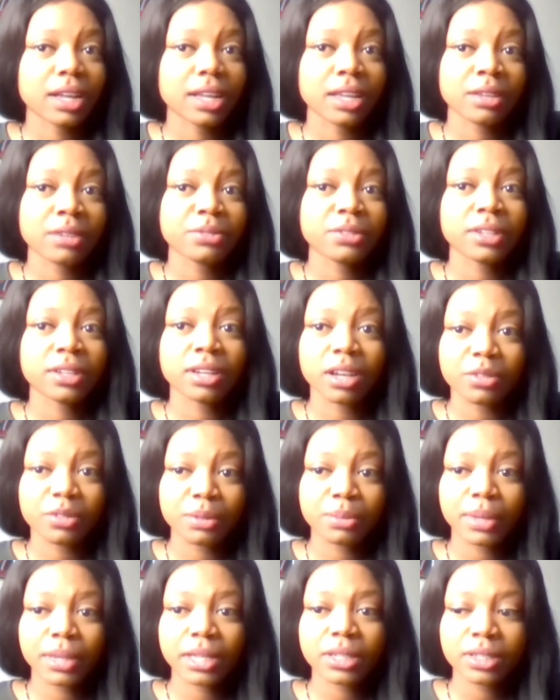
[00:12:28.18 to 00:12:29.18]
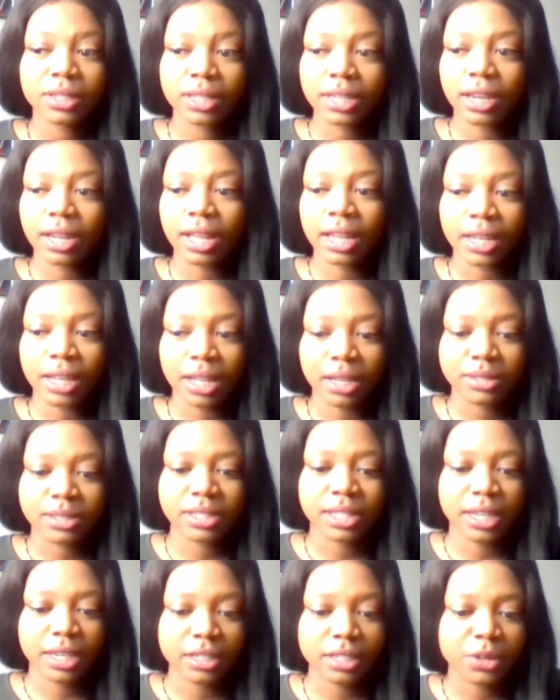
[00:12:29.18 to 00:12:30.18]
if the government could allow
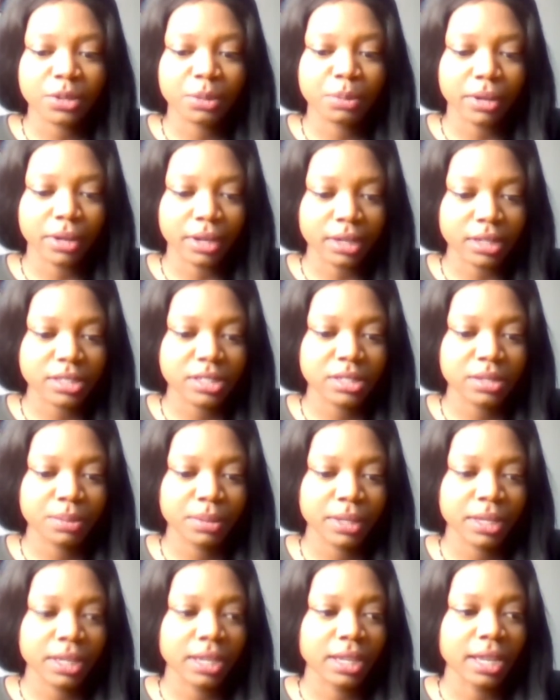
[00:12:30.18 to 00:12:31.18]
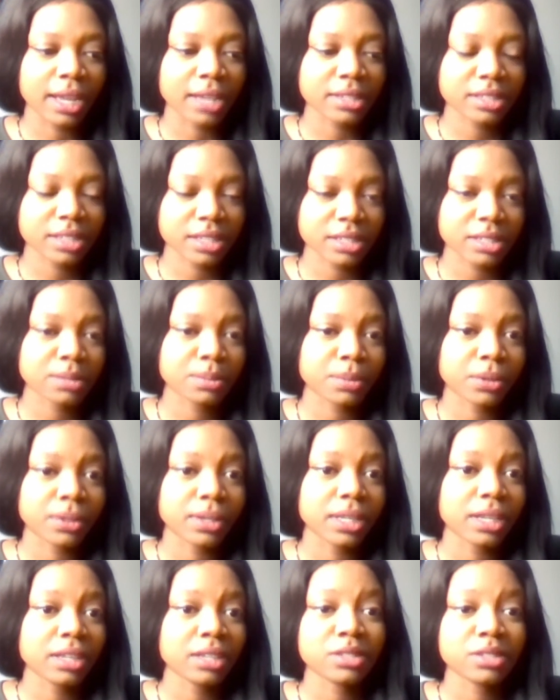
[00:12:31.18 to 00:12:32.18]
sanitary products to be accessible
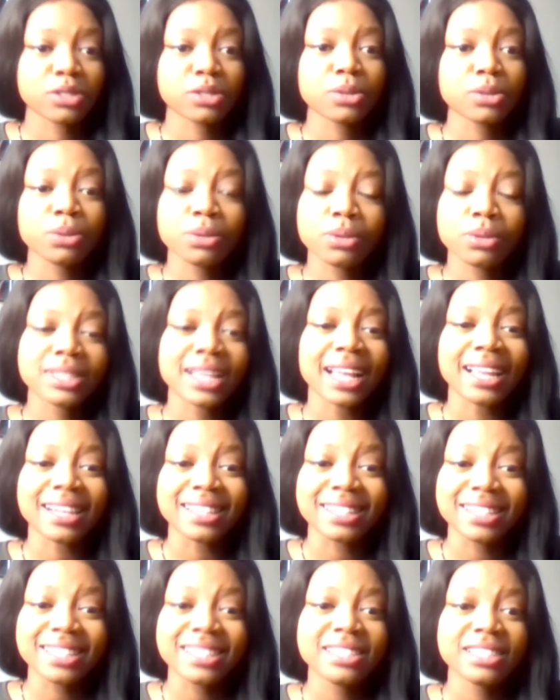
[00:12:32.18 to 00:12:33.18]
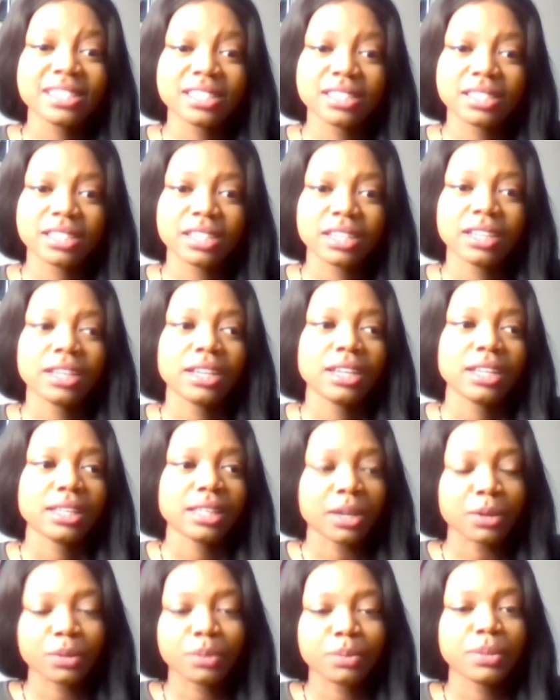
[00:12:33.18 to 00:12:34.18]
in schools, at least,
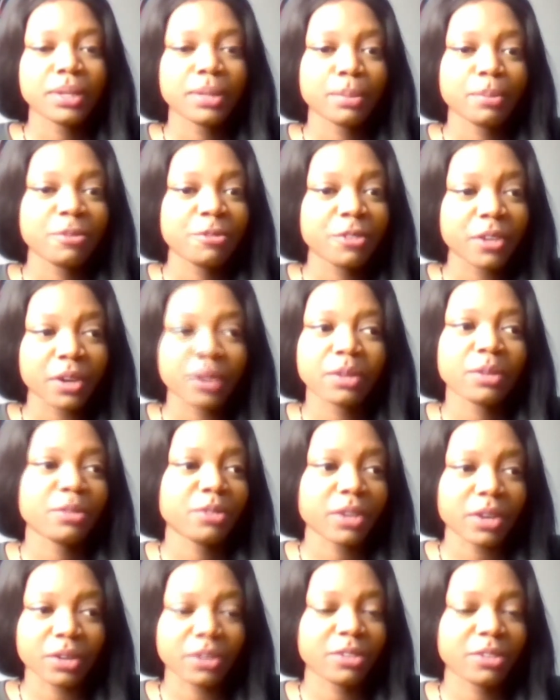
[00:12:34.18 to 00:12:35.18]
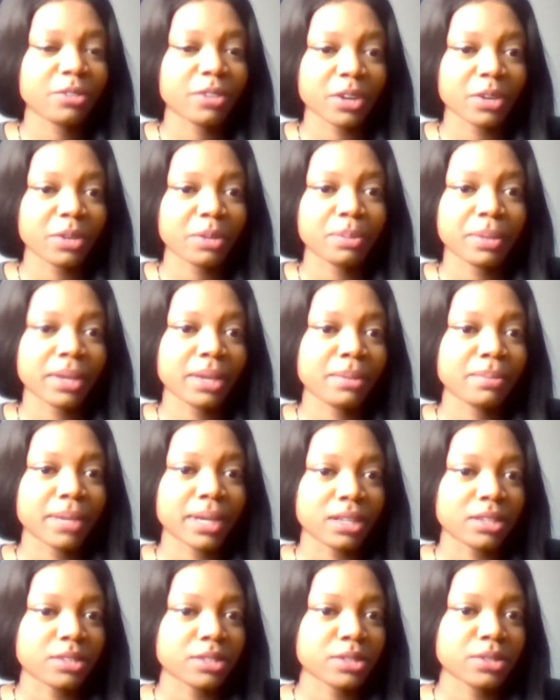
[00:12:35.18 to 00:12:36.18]
that would be a very, very, very big
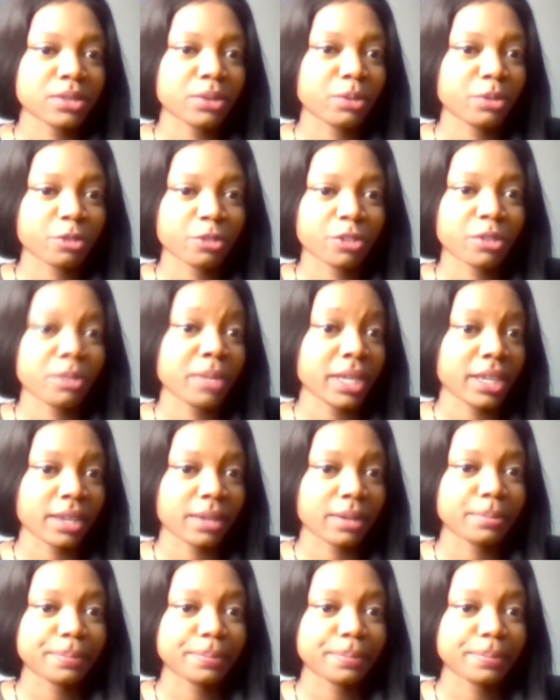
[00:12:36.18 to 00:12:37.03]
milestone for me.